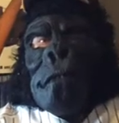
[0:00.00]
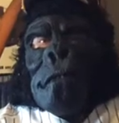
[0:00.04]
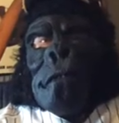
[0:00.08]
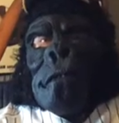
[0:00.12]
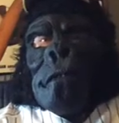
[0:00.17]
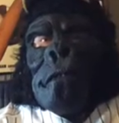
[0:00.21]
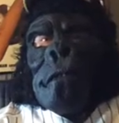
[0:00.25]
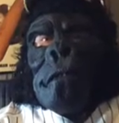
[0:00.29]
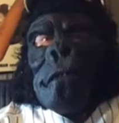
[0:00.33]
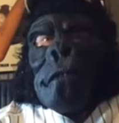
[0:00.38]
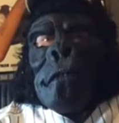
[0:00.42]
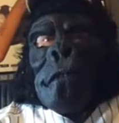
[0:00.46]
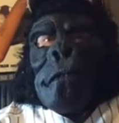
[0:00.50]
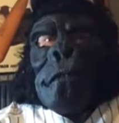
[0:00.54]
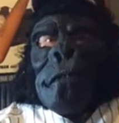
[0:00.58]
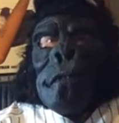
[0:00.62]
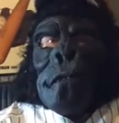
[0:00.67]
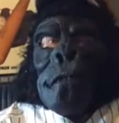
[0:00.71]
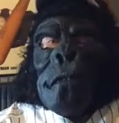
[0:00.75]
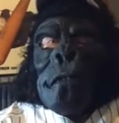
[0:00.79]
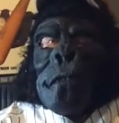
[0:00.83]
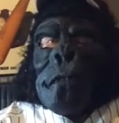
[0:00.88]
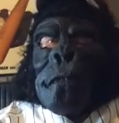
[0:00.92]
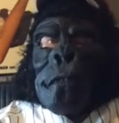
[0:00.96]
everybody.
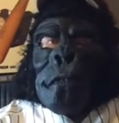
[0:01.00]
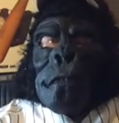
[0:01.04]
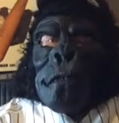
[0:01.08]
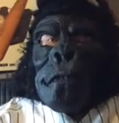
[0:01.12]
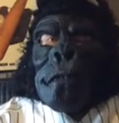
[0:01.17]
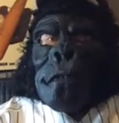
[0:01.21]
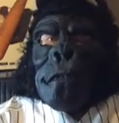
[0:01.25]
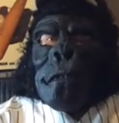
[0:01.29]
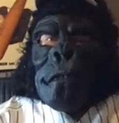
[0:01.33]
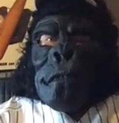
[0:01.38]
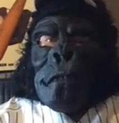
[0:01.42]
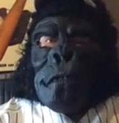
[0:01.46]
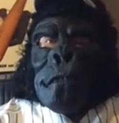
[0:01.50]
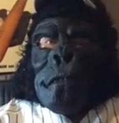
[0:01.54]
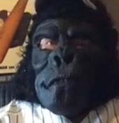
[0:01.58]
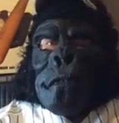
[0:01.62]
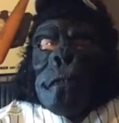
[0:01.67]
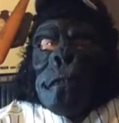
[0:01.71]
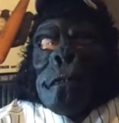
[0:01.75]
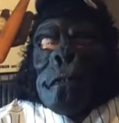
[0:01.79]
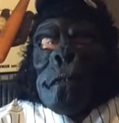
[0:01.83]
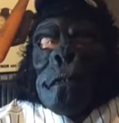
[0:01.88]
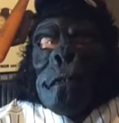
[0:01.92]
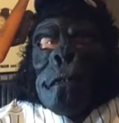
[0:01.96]
It's the
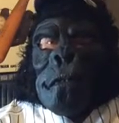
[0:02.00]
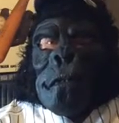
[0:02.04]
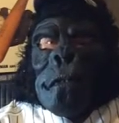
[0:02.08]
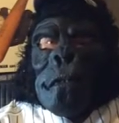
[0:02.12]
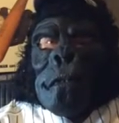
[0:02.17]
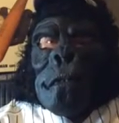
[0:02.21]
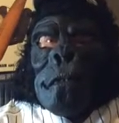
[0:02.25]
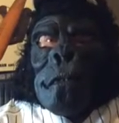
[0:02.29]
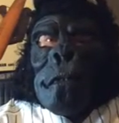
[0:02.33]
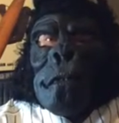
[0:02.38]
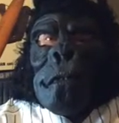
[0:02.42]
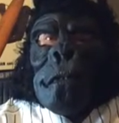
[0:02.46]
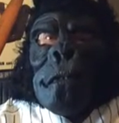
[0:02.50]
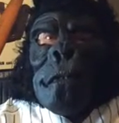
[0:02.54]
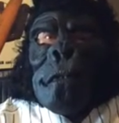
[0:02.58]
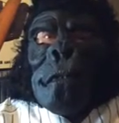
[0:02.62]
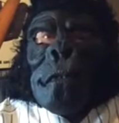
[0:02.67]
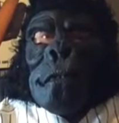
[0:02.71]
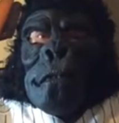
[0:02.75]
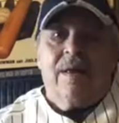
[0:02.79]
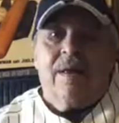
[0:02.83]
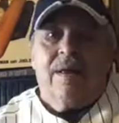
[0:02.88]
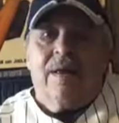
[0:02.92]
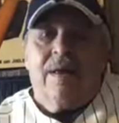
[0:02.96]
Esau
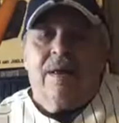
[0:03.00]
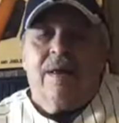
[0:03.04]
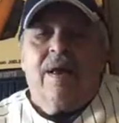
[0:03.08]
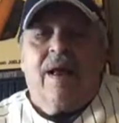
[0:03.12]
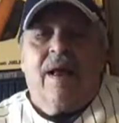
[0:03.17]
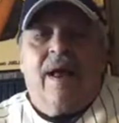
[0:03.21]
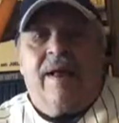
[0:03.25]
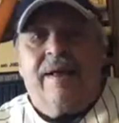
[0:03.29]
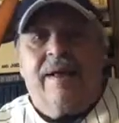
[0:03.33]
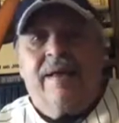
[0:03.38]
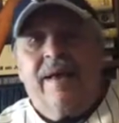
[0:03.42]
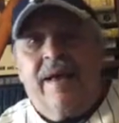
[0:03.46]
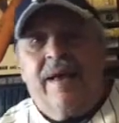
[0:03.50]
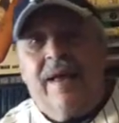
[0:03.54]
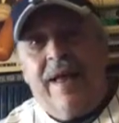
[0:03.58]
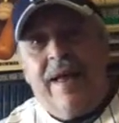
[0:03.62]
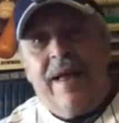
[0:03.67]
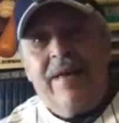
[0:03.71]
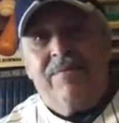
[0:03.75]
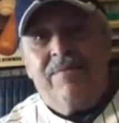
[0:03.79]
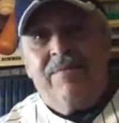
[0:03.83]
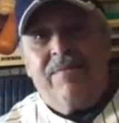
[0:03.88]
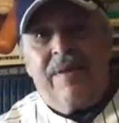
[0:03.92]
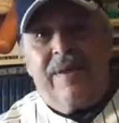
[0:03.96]
Gorilla,
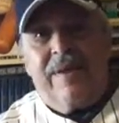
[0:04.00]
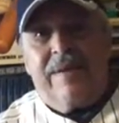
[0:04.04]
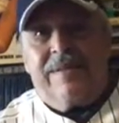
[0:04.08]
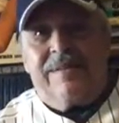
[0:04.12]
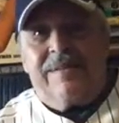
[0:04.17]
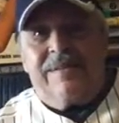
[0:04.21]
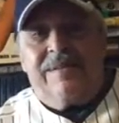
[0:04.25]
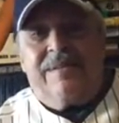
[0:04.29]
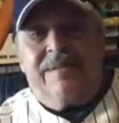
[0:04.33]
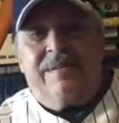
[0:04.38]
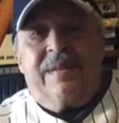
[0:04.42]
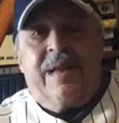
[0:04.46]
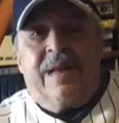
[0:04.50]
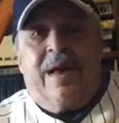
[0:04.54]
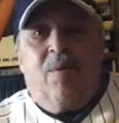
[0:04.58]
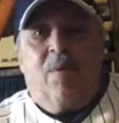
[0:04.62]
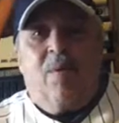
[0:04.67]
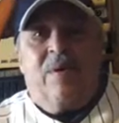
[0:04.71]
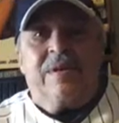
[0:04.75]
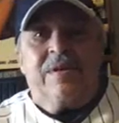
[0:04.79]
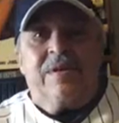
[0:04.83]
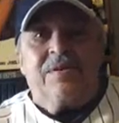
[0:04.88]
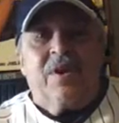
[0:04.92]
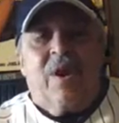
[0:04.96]
aka Vince. Now, I
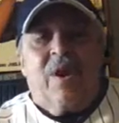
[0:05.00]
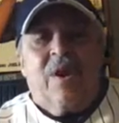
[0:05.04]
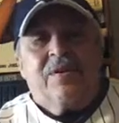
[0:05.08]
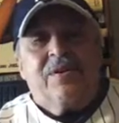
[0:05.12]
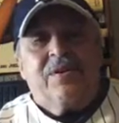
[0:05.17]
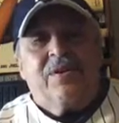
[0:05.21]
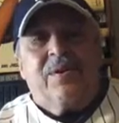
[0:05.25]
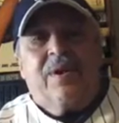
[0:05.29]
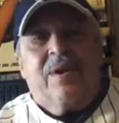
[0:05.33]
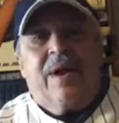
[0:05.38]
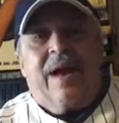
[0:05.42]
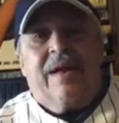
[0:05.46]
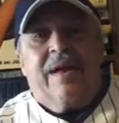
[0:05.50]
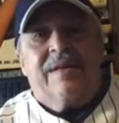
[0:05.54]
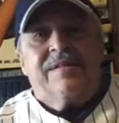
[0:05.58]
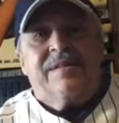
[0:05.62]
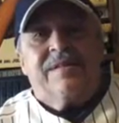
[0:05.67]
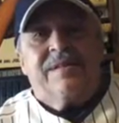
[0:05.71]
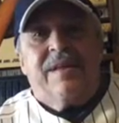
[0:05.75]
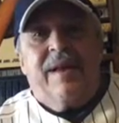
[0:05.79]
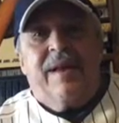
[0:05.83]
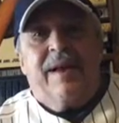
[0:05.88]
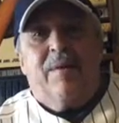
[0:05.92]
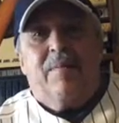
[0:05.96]
want to talk to you guys
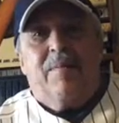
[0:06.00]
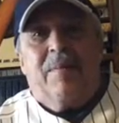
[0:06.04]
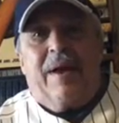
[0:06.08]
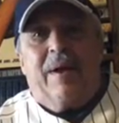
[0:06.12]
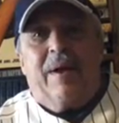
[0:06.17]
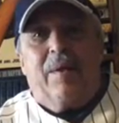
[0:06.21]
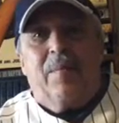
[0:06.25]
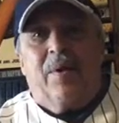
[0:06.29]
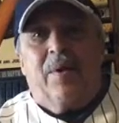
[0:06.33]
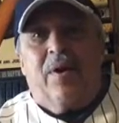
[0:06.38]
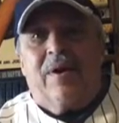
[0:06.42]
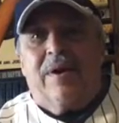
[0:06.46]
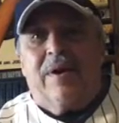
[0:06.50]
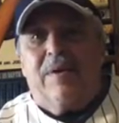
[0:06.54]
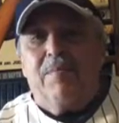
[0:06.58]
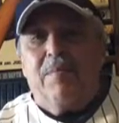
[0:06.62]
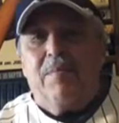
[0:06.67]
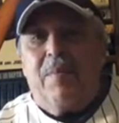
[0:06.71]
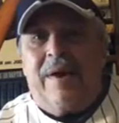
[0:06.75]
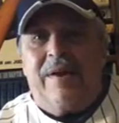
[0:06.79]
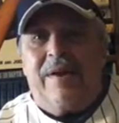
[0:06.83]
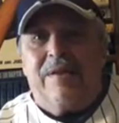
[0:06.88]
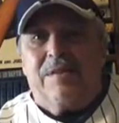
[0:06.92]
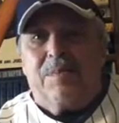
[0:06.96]
today about American
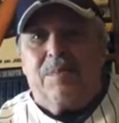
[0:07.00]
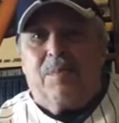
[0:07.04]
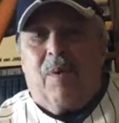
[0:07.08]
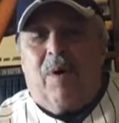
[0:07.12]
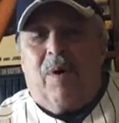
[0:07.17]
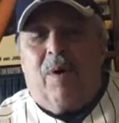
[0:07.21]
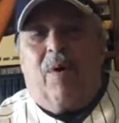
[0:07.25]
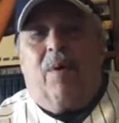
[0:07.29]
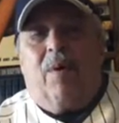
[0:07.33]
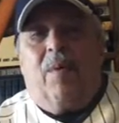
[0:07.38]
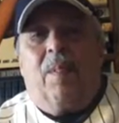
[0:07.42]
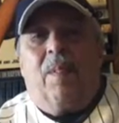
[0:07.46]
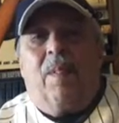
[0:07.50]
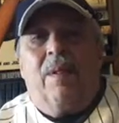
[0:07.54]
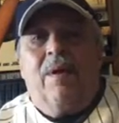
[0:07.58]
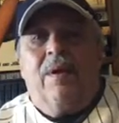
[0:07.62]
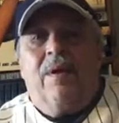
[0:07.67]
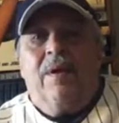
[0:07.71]
baseball.